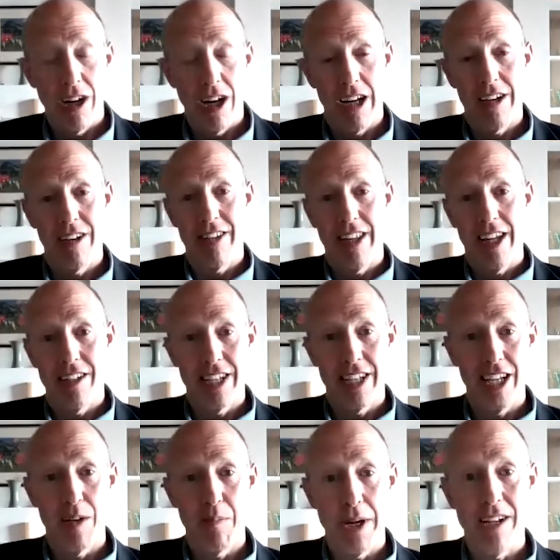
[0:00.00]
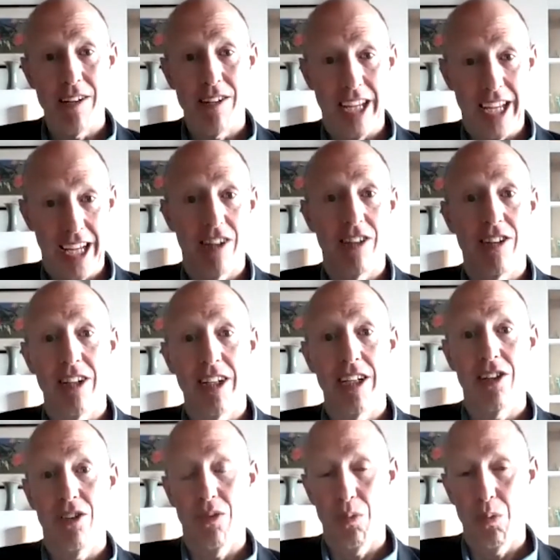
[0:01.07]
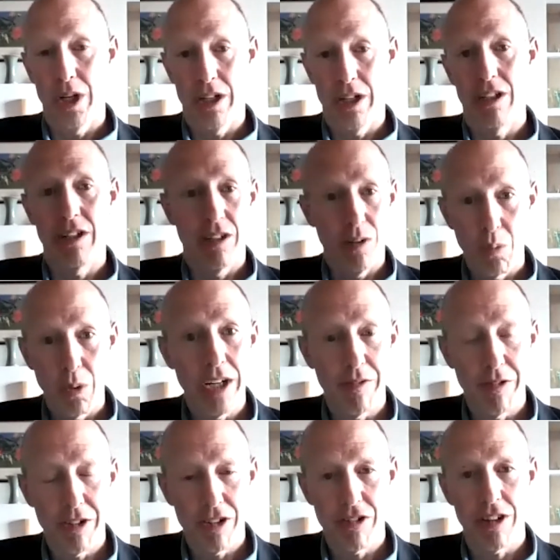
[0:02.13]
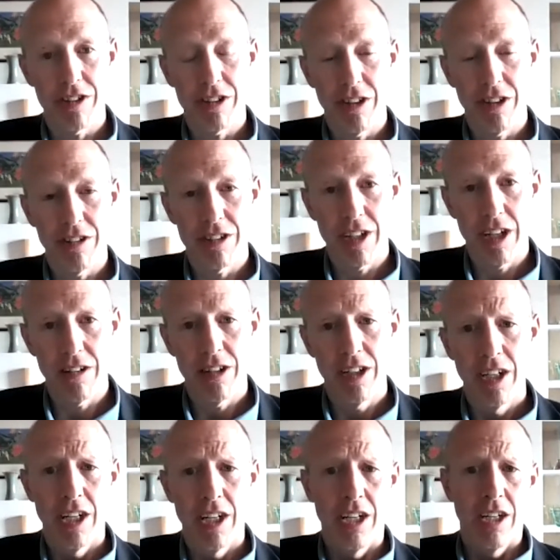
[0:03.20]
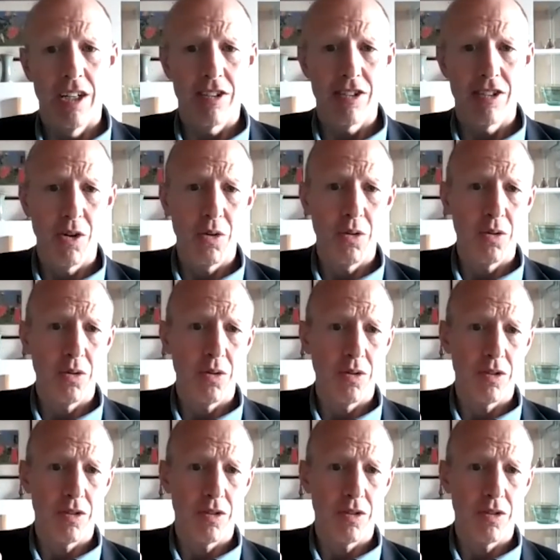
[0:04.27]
How does that database handle it when infrastructure goes down? So